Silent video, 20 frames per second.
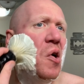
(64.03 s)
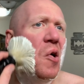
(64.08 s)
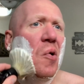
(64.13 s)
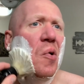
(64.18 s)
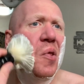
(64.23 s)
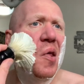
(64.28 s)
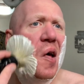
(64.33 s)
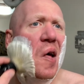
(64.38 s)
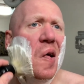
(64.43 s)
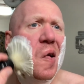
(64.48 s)

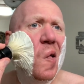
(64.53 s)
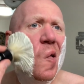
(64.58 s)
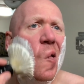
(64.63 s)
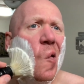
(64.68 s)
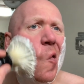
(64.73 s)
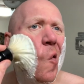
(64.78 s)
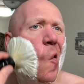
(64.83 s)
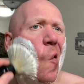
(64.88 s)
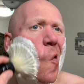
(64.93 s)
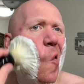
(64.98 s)
know that
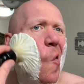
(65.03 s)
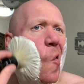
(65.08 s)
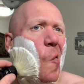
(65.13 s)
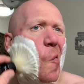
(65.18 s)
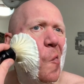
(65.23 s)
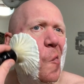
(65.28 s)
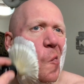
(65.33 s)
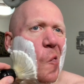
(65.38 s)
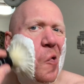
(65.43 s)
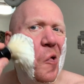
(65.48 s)

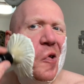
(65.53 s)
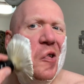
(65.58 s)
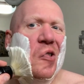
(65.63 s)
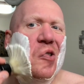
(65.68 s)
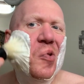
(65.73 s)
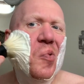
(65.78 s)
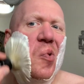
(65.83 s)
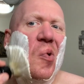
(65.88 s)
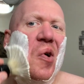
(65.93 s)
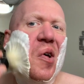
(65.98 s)
I
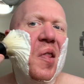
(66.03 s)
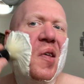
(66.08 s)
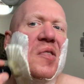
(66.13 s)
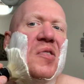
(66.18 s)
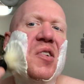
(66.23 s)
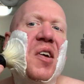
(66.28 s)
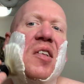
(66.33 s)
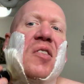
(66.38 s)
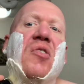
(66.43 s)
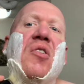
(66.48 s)
swore the
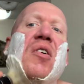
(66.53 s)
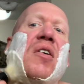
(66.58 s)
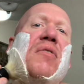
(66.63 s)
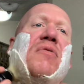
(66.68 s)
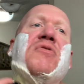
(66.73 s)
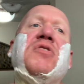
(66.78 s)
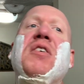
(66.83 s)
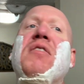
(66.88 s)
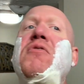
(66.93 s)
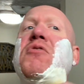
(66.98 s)
scent
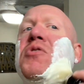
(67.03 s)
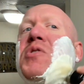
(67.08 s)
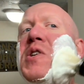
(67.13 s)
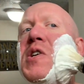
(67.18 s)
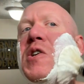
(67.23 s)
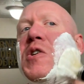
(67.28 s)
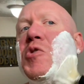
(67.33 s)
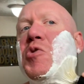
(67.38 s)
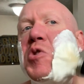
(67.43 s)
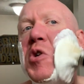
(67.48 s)
off several
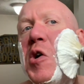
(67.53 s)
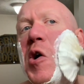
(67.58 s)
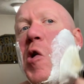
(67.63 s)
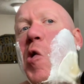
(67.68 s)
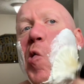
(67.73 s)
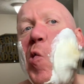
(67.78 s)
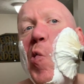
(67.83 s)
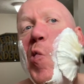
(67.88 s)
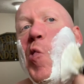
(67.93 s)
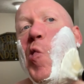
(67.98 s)
years
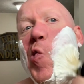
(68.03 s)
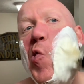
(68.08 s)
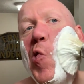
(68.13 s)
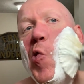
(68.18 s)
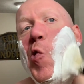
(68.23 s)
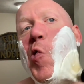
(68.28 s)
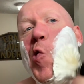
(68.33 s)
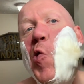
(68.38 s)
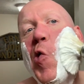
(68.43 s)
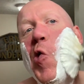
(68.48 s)
ago,
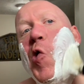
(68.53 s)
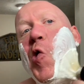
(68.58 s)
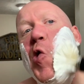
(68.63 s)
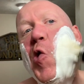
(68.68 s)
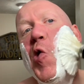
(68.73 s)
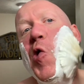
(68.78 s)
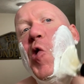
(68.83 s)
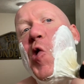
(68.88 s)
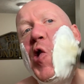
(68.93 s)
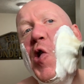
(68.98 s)

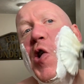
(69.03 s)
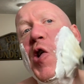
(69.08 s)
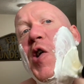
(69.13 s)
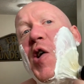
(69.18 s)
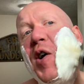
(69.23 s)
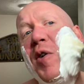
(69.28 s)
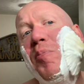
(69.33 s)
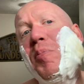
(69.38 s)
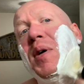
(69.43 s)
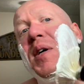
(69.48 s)

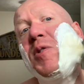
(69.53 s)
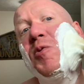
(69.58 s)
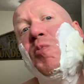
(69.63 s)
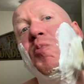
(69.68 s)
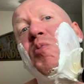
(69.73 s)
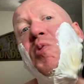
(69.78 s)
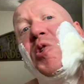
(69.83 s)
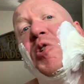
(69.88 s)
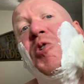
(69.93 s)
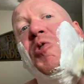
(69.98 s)
but
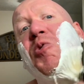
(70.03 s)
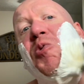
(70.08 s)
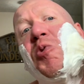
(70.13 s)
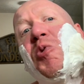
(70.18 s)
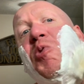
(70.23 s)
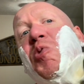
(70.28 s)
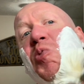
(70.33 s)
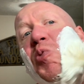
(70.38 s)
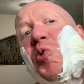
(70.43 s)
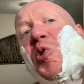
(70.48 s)

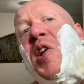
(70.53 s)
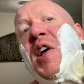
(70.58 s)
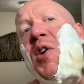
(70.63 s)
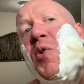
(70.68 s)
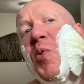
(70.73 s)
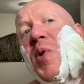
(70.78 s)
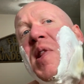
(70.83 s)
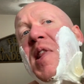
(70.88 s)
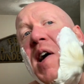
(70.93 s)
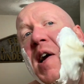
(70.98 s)

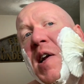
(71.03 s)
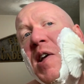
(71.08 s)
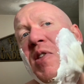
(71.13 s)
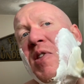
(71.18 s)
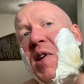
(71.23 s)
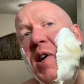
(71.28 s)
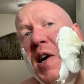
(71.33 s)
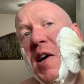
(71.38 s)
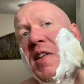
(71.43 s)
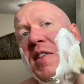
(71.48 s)
like with
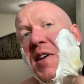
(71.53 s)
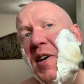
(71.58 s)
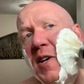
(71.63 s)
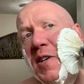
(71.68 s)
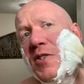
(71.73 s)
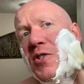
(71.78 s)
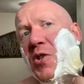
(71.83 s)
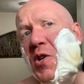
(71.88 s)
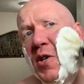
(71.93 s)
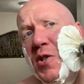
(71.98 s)
anything, I think
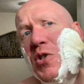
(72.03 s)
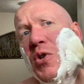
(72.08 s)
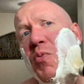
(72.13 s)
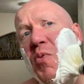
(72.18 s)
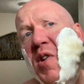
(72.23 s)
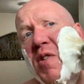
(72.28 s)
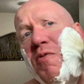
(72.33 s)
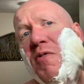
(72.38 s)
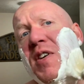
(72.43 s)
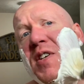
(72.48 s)
it's good to
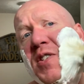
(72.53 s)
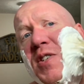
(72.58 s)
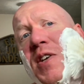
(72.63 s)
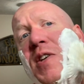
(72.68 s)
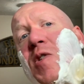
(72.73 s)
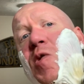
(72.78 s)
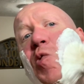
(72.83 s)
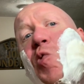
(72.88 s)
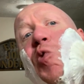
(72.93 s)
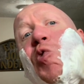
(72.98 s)

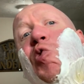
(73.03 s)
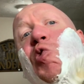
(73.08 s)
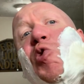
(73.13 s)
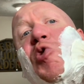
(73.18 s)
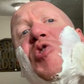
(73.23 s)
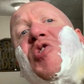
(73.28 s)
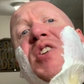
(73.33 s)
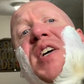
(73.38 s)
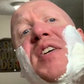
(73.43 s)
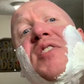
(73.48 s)
revisit
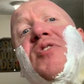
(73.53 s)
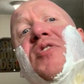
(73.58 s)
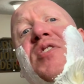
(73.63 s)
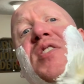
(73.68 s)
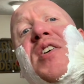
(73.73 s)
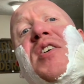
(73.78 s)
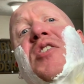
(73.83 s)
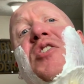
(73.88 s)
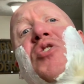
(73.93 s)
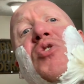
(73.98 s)
scents
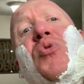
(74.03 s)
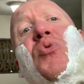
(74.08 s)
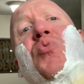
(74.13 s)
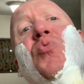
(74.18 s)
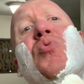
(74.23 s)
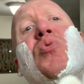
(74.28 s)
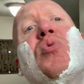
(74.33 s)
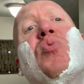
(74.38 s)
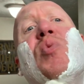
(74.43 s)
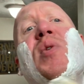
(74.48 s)
that
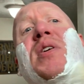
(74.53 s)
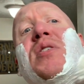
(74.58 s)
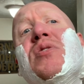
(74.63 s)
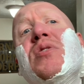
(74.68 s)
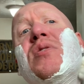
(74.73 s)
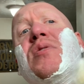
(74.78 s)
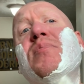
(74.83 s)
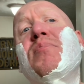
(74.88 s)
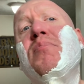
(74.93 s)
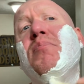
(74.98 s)
you
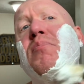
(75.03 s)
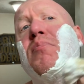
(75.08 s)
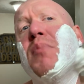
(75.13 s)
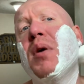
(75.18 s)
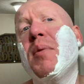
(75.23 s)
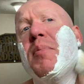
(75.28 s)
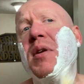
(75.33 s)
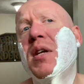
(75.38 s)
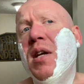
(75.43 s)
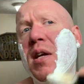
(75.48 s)
once
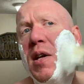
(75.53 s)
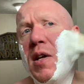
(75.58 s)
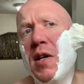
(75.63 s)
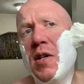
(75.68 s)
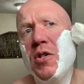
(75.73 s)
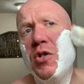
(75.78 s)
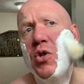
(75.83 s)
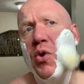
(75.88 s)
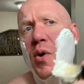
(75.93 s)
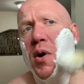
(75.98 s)
maybe didn't
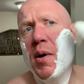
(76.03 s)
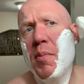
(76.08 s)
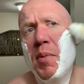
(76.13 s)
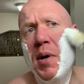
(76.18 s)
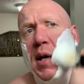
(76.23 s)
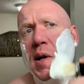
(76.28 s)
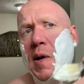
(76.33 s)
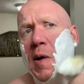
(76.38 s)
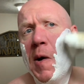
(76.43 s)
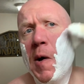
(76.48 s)
enjoy
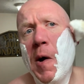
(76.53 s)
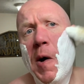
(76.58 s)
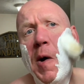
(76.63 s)
but